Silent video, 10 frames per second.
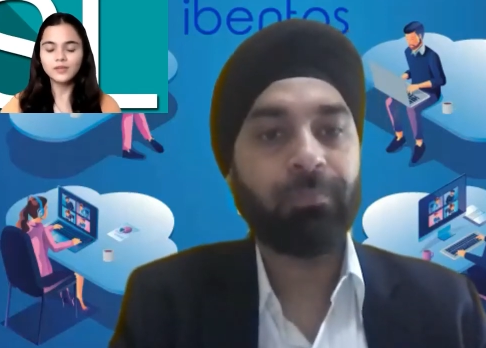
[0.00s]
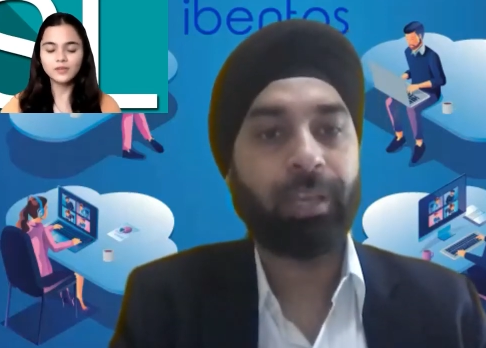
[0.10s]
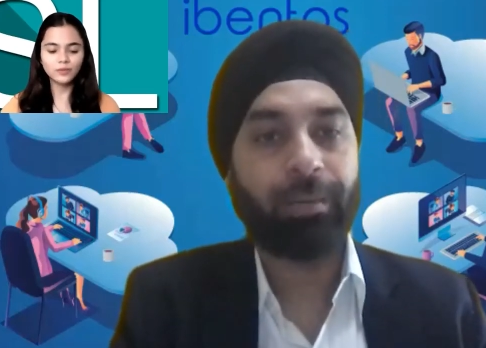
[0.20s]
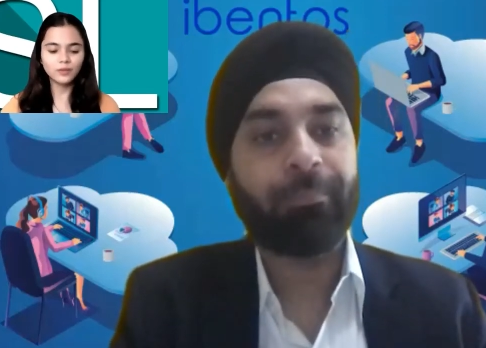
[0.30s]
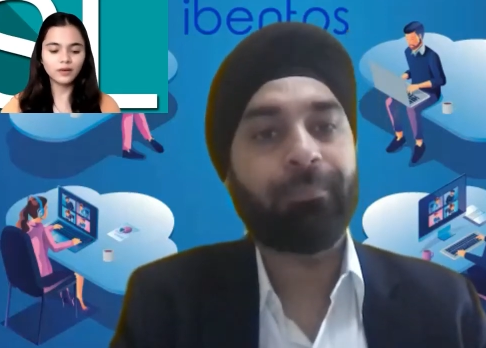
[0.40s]

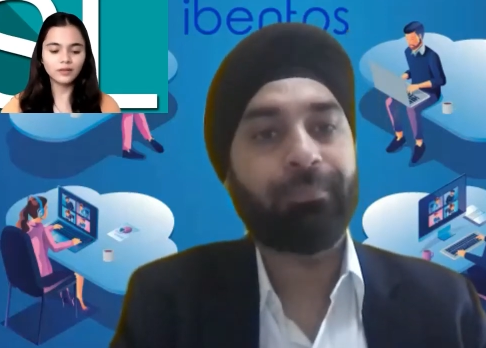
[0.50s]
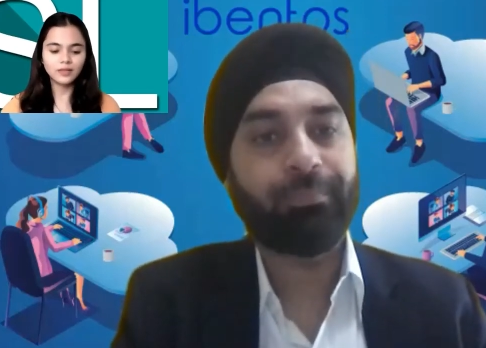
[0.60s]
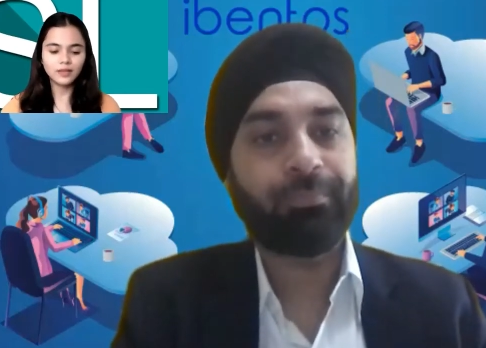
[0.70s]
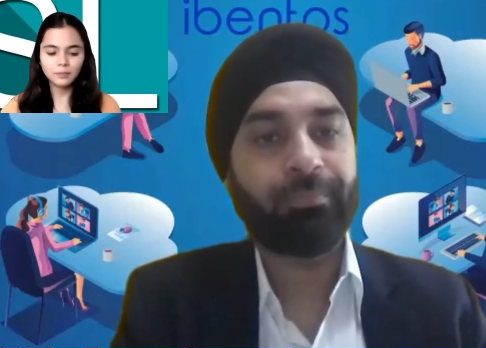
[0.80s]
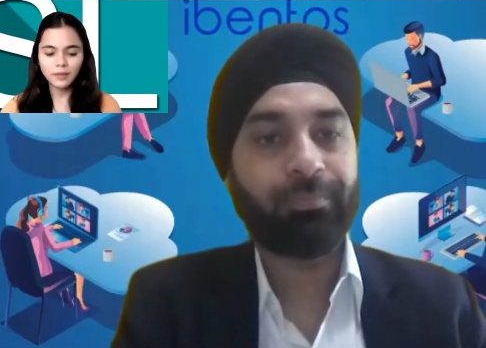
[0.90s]
Speaker 1: So uh,
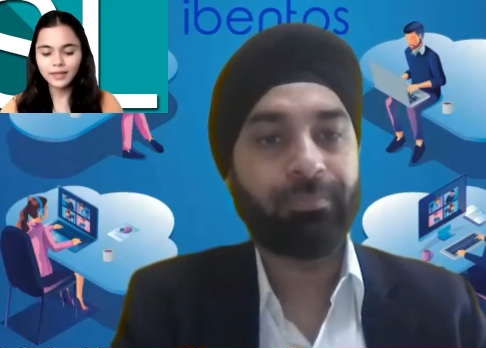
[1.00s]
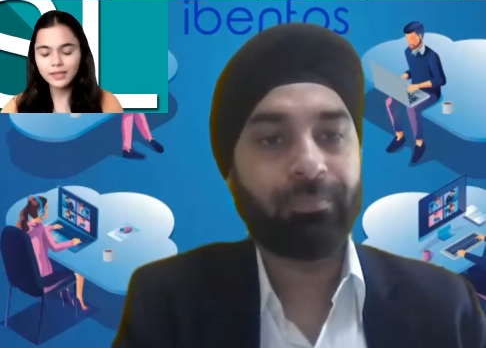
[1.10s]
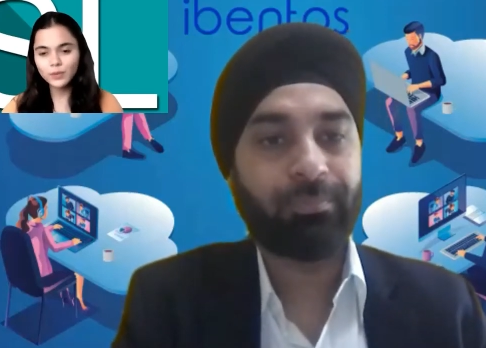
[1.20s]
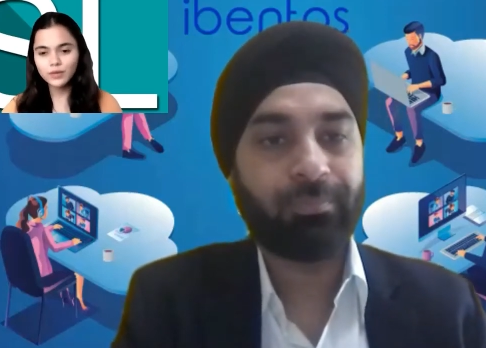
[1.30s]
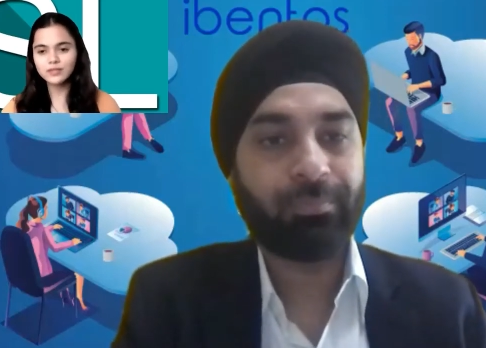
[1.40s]
then my
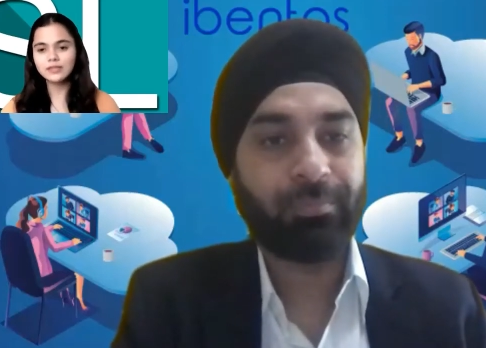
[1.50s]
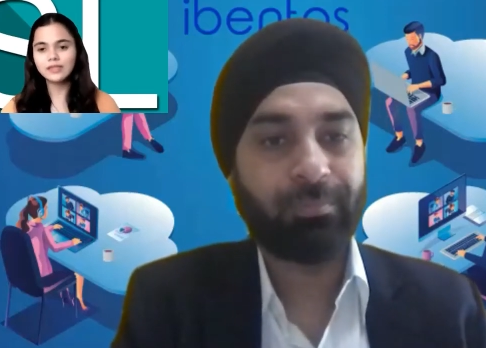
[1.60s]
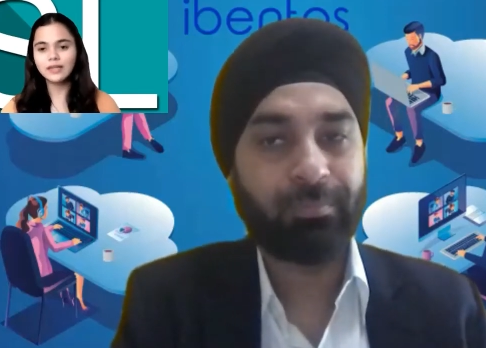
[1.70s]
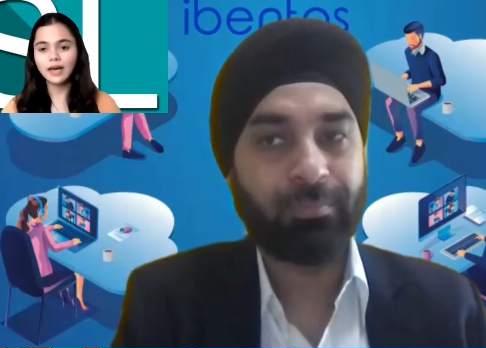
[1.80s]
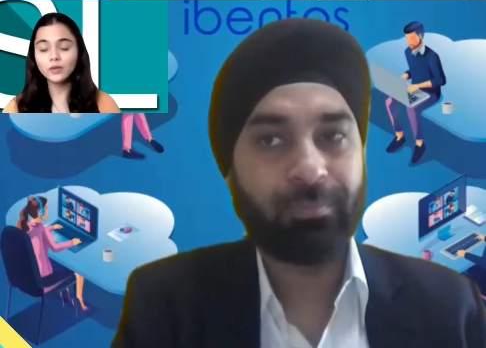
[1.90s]
next question is
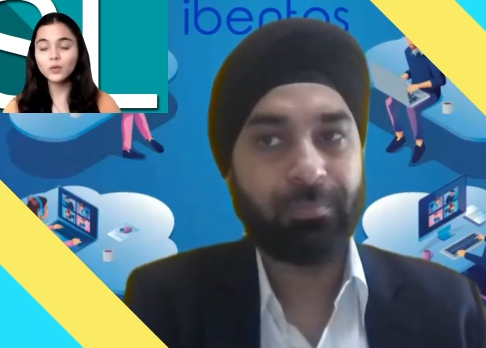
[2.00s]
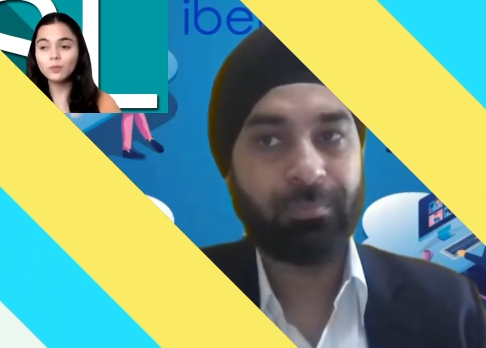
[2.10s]
that are